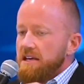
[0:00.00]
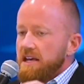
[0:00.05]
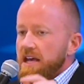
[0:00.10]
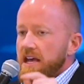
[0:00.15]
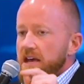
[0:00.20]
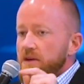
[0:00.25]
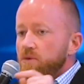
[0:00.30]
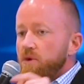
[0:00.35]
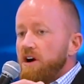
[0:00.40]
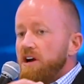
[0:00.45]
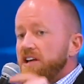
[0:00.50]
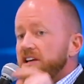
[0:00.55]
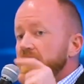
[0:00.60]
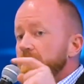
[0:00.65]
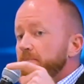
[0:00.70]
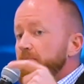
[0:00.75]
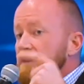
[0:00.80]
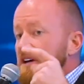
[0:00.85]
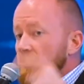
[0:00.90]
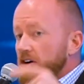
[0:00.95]
and wanted to
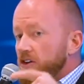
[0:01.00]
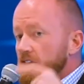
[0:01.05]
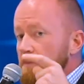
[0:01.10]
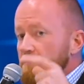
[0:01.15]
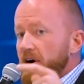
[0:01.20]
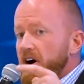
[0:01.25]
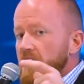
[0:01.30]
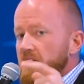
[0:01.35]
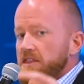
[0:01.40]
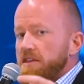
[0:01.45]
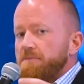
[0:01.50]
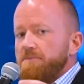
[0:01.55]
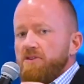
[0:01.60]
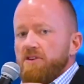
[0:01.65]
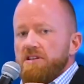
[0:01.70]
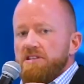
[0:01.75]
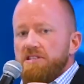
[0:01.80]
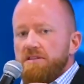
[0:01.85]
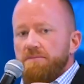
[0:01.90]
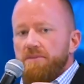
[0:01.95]
build upon the
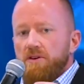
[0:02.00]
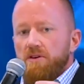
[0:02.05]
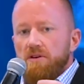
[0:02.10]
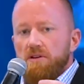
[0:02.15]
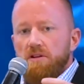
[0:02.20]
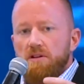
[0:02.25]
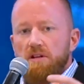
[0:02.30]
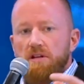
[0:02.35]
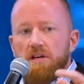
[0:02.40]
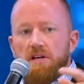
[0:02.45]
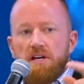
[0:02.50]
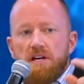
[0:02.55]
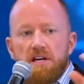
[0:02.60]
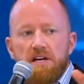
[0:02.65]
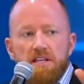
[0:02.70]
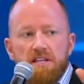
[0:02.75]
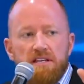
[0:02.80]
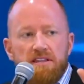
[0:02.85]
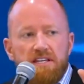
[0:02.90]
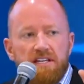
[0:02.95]
principle,
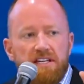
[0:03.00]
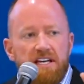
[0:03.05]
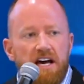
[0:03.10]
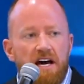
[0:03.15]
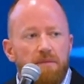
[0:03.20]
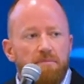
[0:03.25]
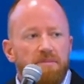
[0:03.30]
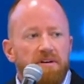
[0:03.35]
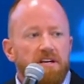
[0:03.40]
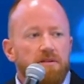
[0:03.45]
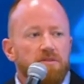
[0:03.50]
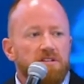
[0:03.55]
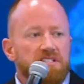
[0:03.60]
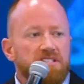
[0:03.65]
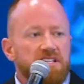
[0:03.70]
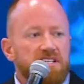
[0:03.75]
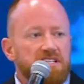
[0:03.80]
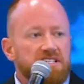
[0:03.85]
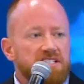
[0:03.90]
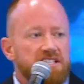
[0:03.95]
that the company was
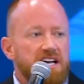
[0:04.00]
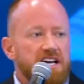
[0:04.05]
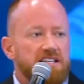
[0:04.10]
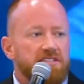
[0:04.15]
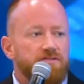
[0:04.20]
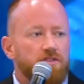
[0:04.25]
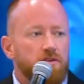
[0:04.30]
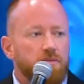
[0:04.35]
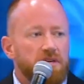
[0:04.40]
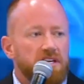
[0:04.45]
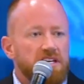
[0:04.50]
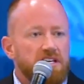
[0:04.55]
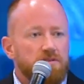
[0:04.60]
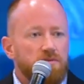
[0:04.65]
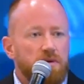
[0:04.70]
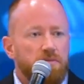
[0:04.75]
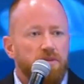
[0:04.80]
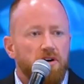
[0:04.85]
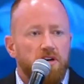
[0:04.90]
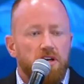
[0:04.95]
successful because
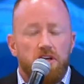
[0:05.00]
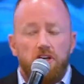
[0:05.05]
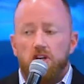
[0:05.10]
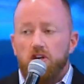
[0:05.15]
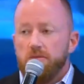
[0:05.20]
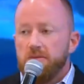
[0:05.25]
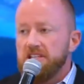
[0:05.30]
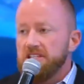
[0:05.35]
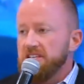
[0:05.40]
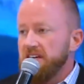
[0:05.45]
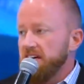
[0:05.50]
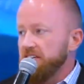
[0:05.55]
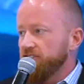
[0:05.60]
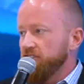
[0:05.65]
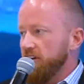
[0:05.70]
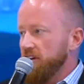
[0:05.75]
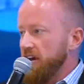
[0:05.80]
we put a human touch on